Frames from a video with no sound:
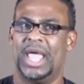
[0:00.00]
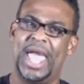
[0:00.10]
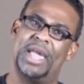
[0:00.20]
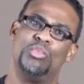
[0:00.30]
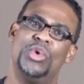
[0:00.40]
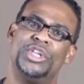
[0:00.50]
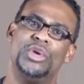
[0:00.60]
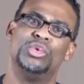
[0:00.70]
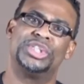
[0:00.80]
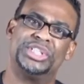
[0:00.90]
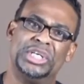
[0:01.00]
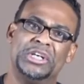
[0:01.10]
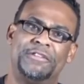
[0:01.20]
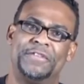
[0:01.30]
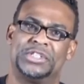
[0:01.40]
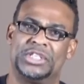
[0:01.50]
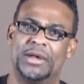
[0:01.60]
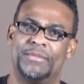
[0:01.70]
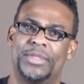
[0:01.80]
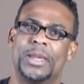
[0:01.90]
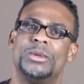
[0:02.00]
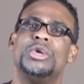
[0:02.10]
And when you stood for something,